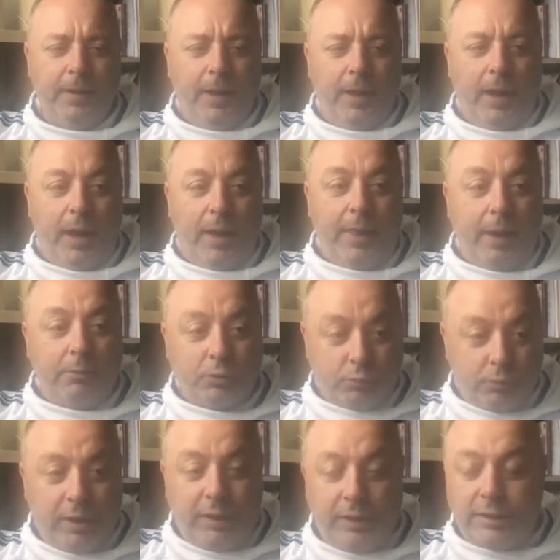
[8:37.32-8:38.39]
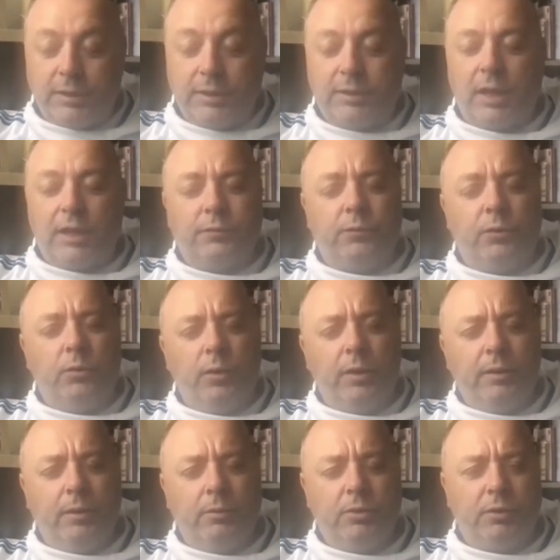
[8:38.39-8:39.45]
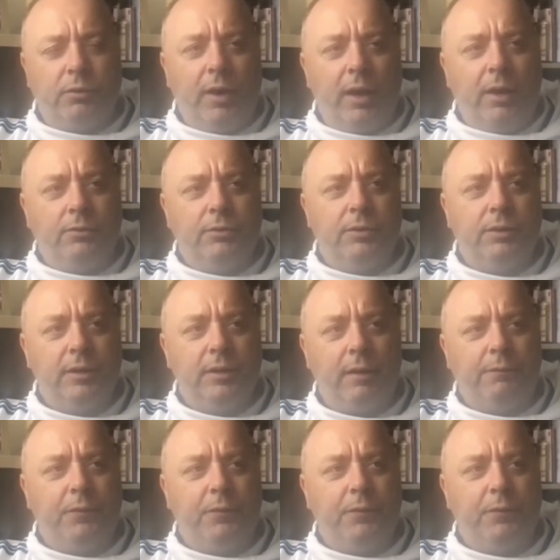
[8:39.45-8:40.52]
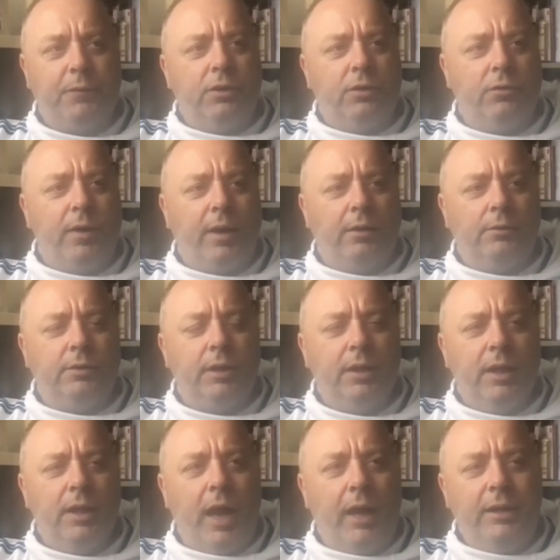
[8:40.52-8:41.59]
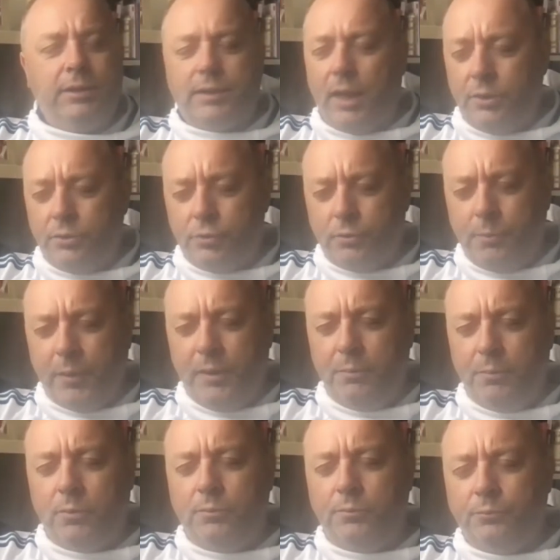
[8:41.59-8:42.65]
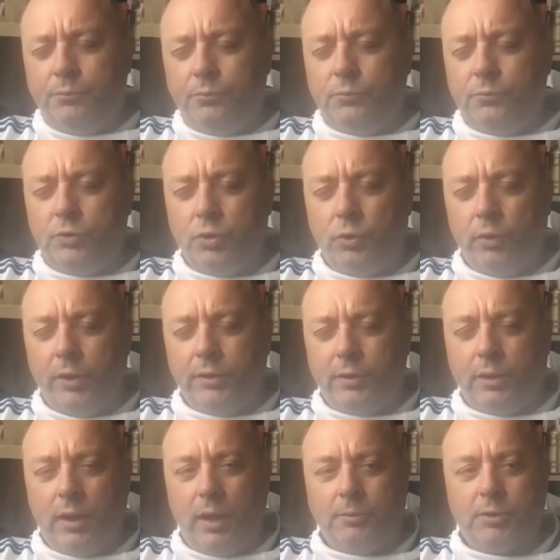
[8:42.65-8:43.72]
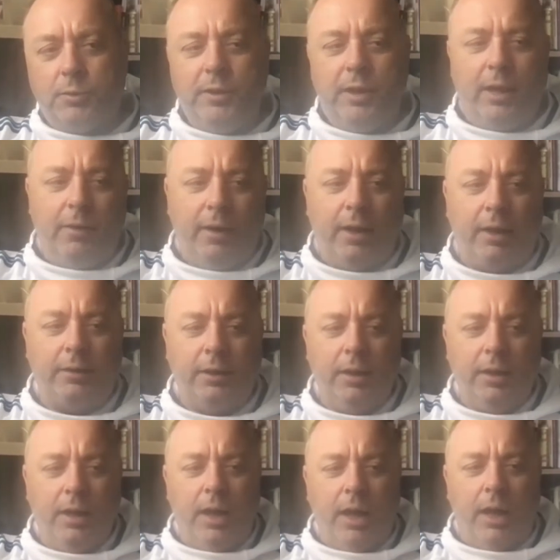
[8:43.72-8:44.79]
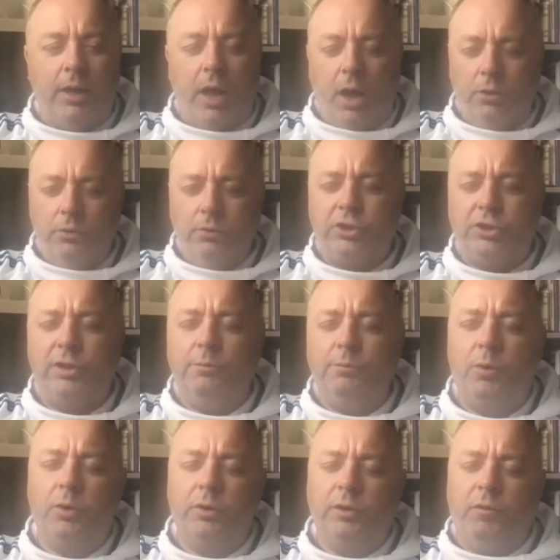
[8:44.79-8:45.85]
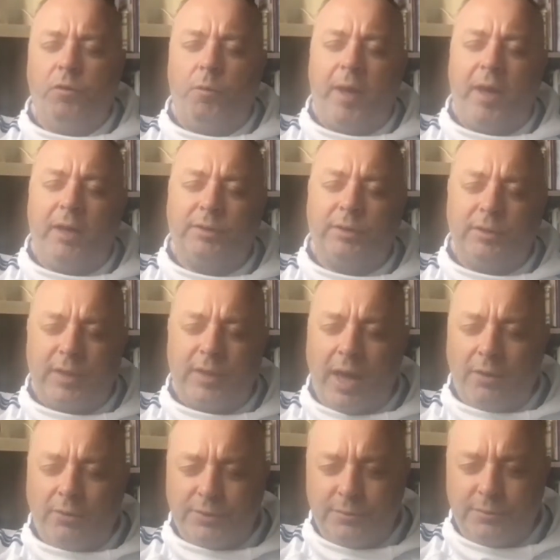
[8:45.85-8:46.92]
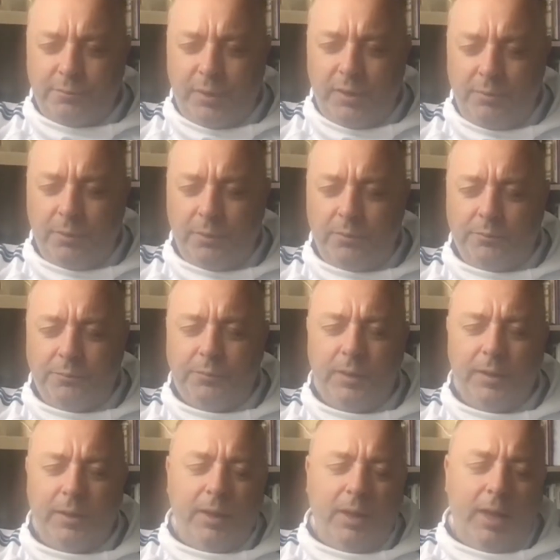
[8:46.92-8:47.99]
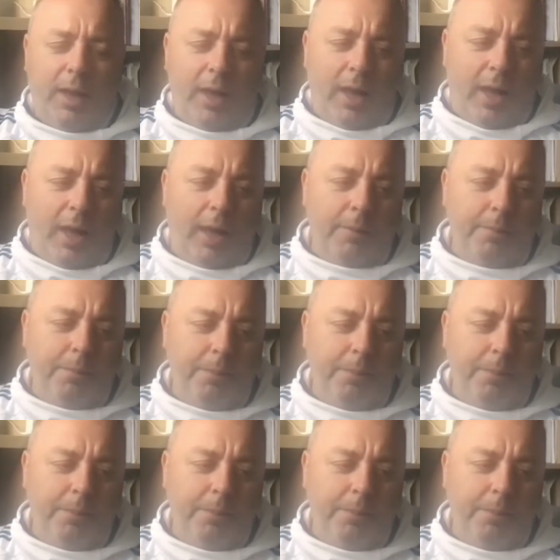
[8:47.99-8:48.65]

And that was really successful. There was in that first year, around 800 people joined the club. So we now had an ownership model of about 1,000 people. But